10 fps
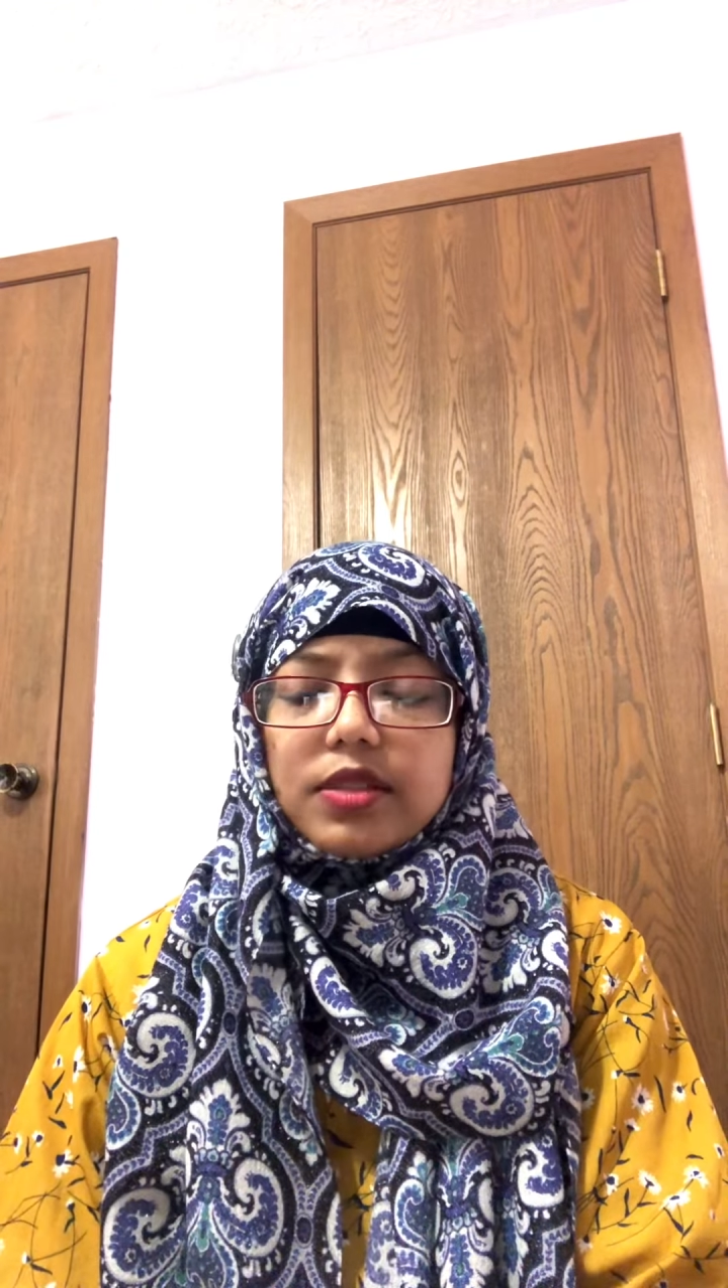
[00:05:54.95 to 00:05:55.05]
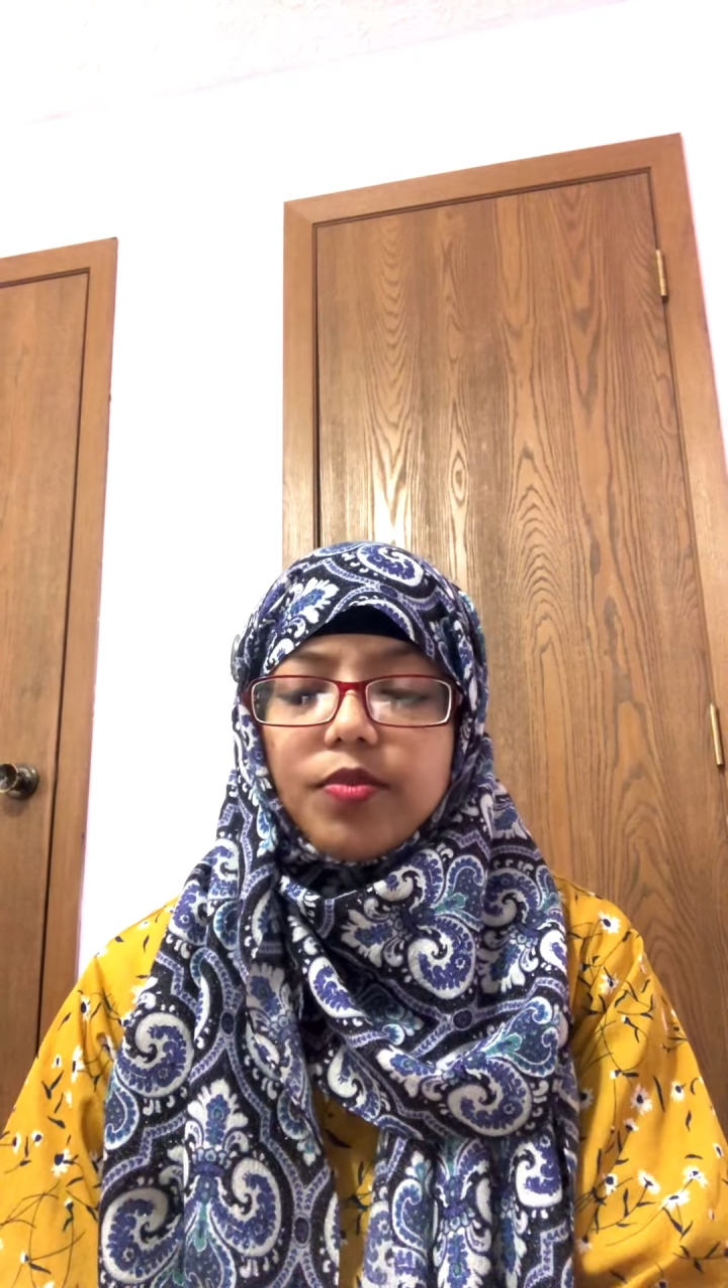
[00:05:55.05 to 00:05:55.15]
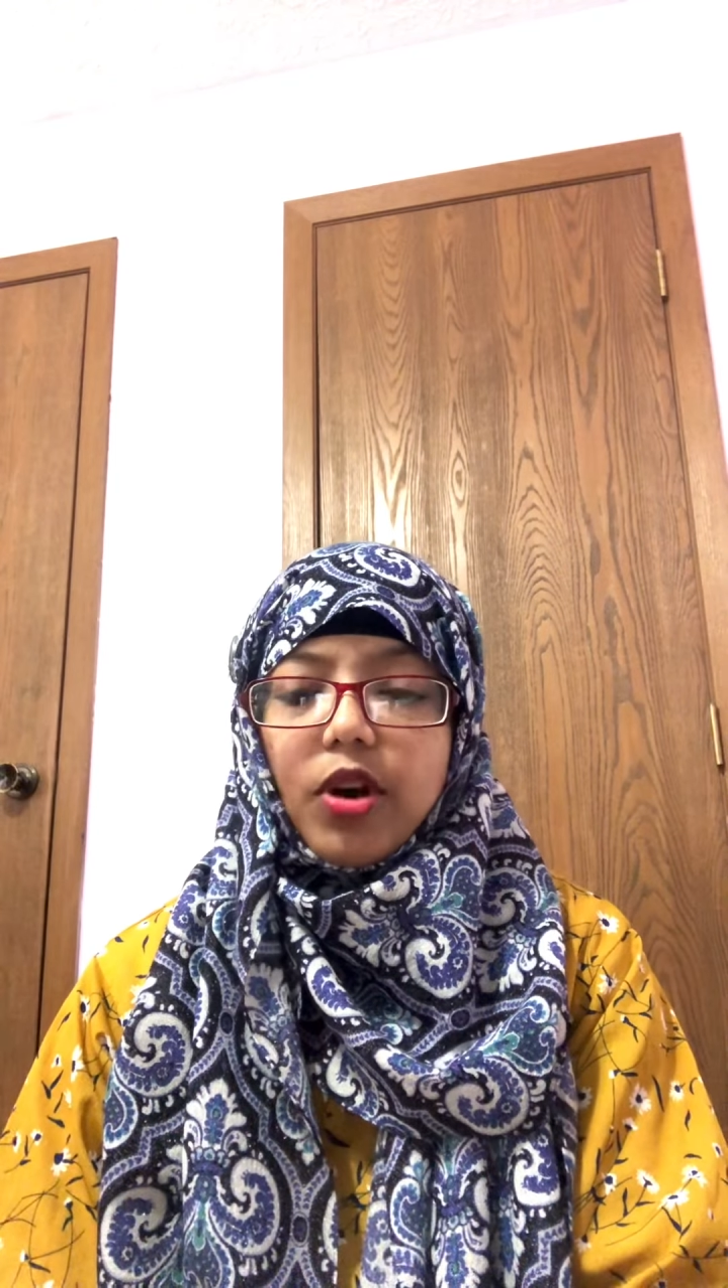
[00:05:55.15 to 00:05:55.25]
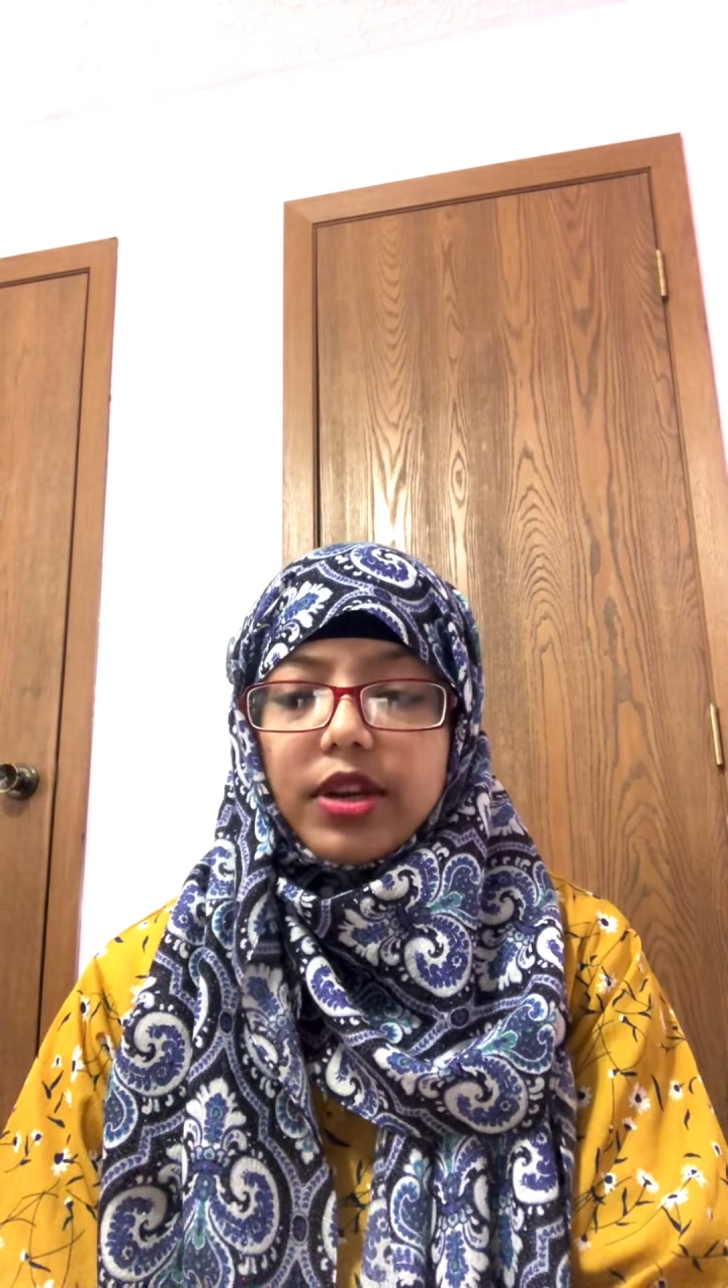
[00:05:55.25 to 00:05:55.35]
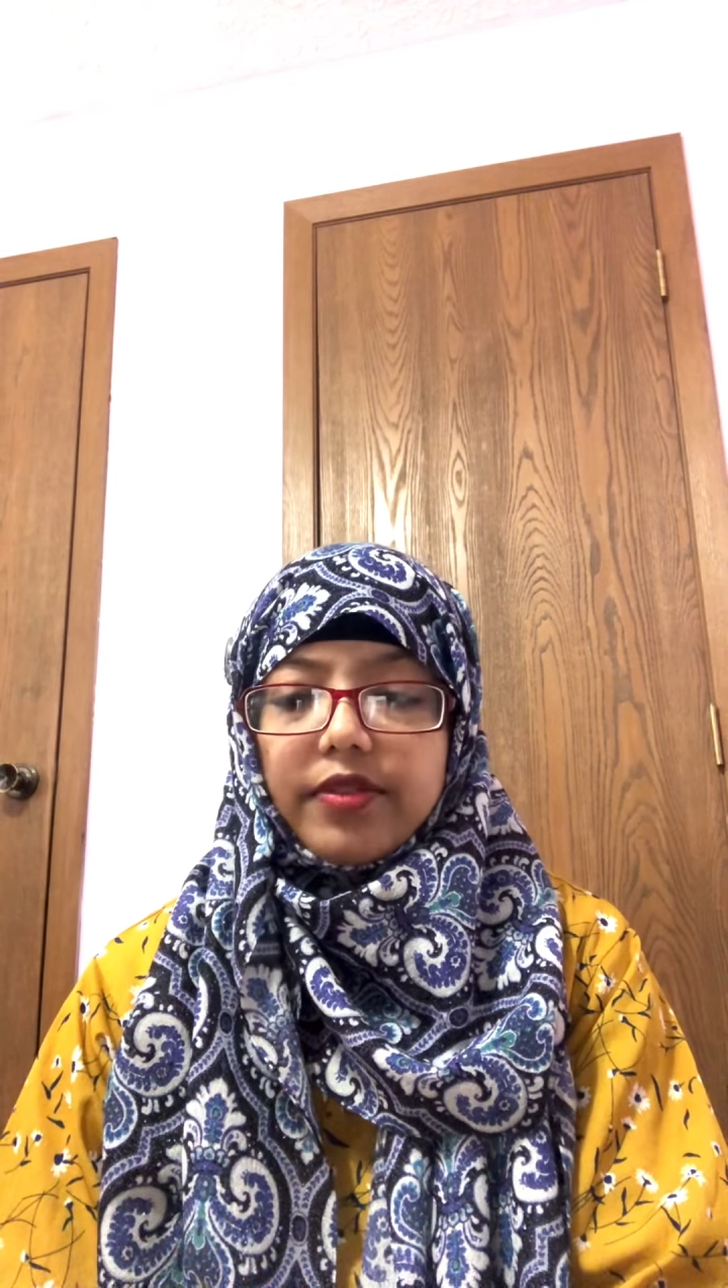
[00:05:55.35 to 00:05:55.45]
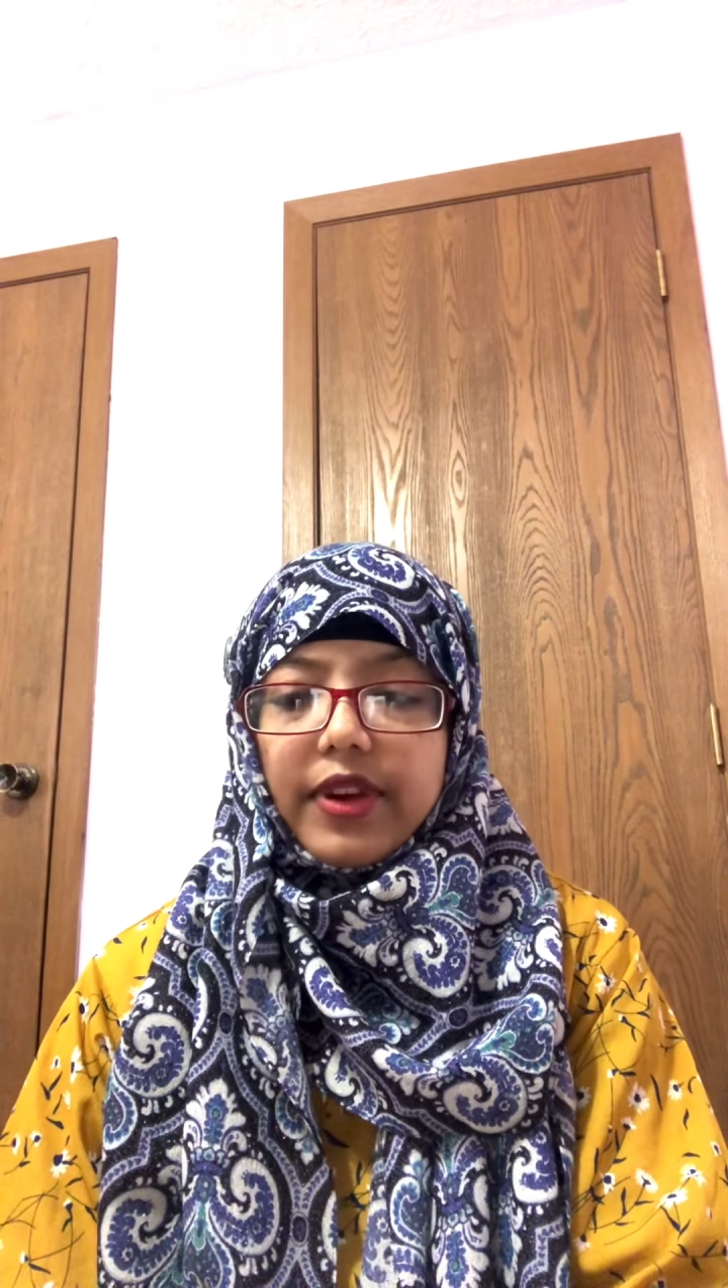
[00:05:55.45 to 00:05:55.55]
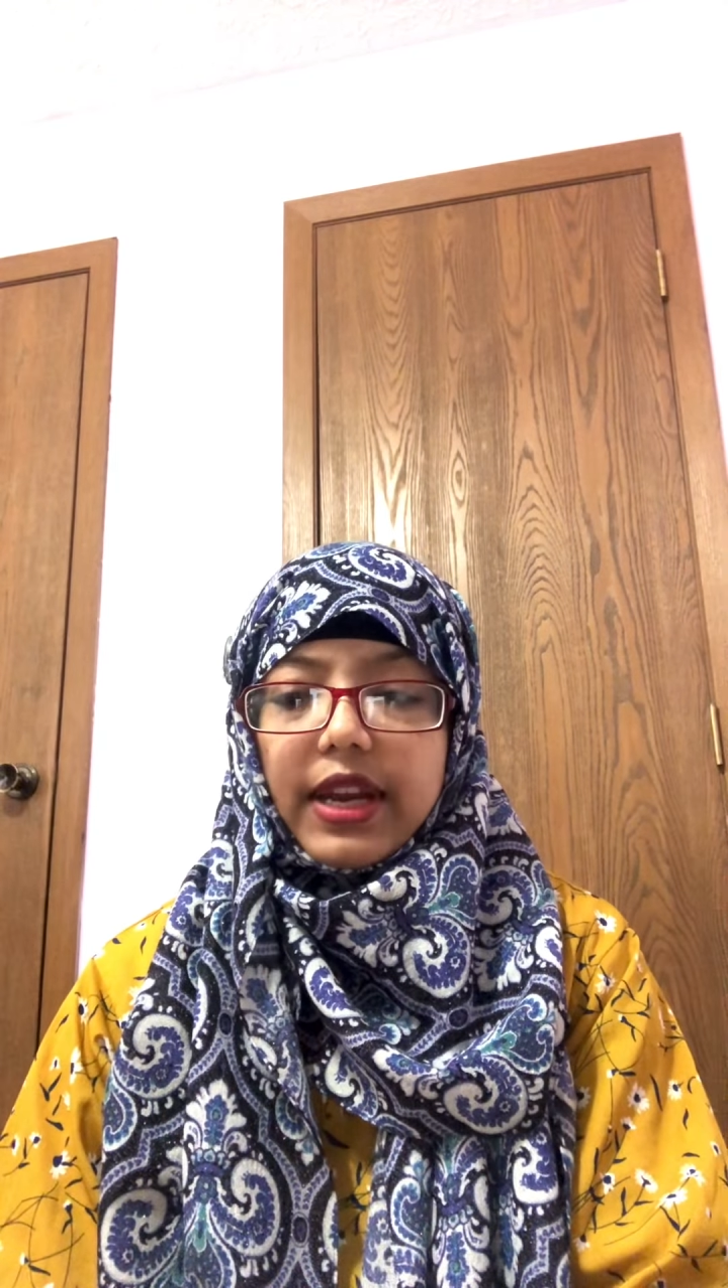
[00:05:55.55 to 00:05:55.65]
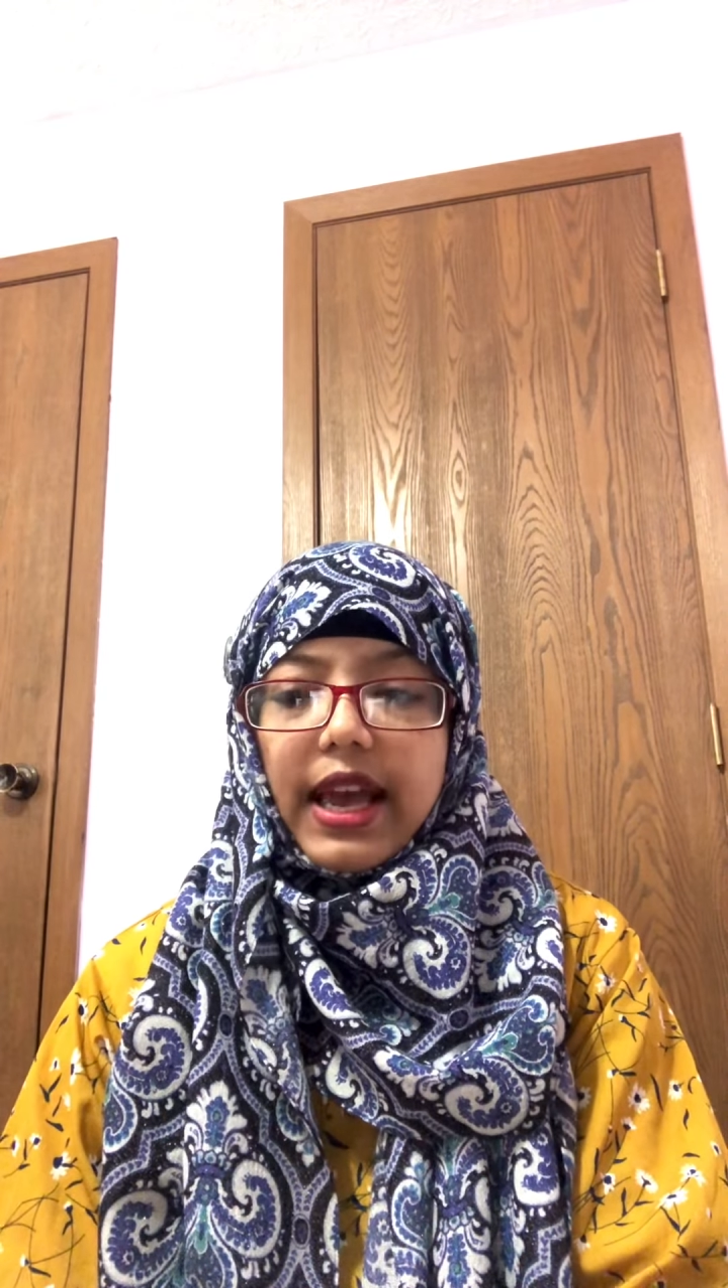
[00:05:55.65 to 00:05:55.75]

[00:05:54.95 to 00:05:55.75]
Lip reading: body fat